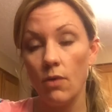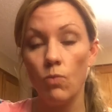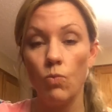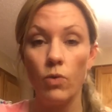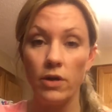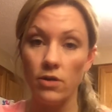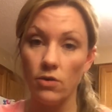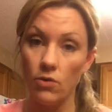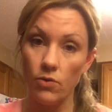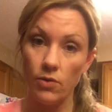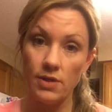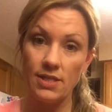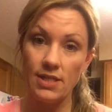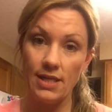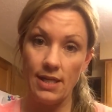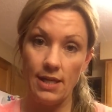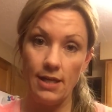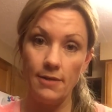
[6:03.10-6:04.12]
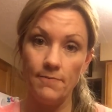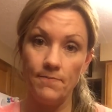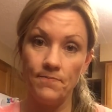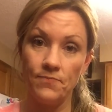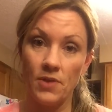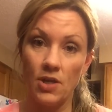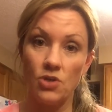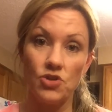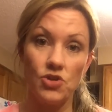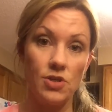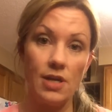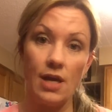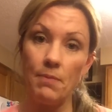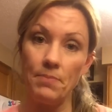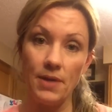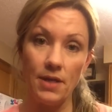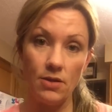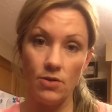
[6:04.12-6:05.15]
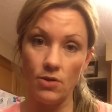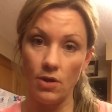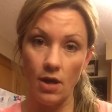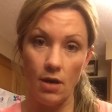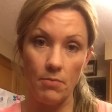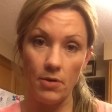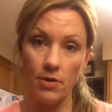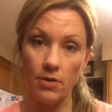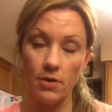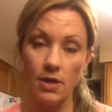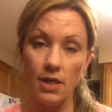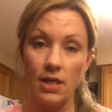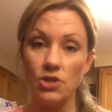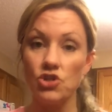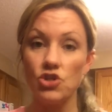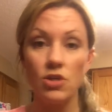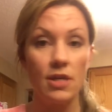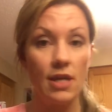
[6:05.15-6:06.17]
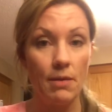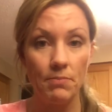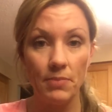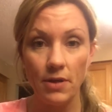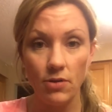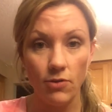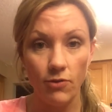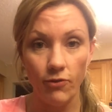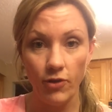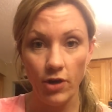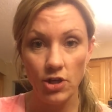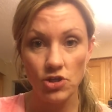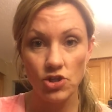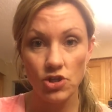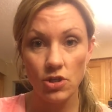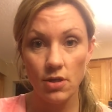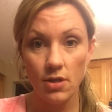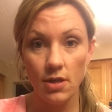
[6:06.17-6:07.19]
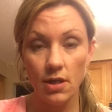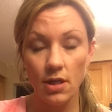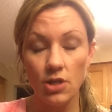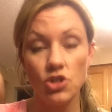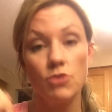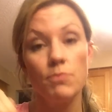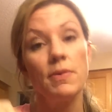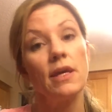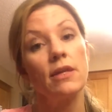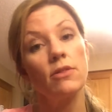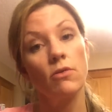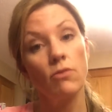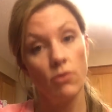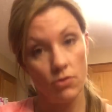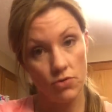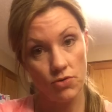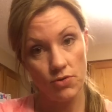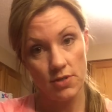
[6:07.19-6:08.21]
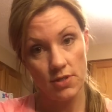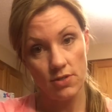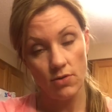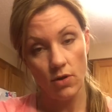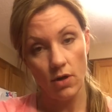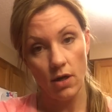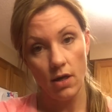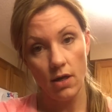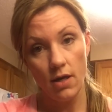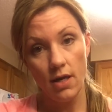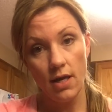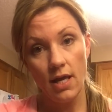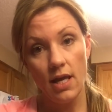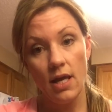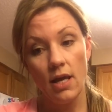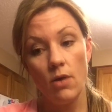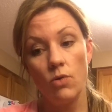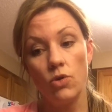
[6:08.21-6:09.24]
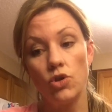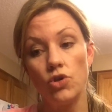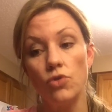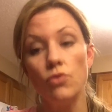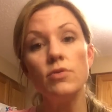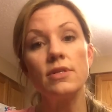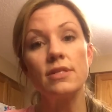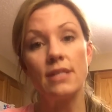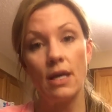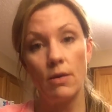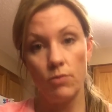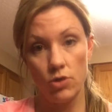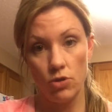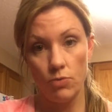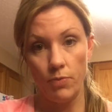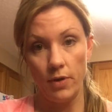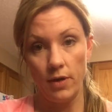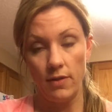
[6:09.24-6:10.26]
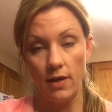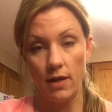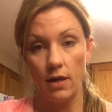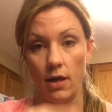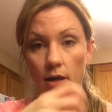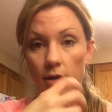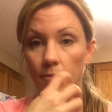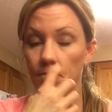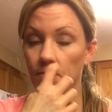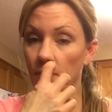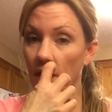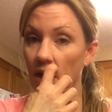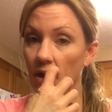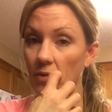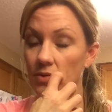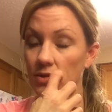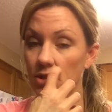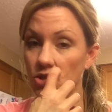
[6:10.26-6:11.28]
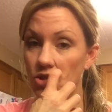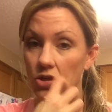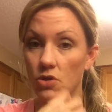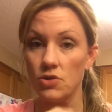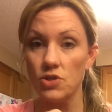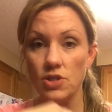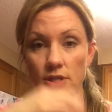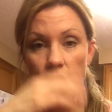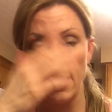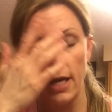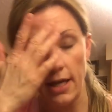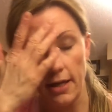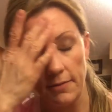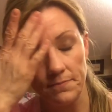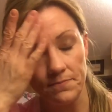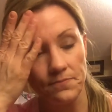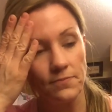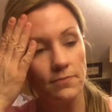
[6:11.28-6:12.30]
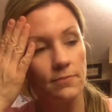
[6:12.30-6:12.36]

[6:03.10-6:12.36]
on what you're going to eat should not be in your cupboard, and it should not be in your fridge. It should be at the grocery store. You decide what you put in that cart. I was in church today,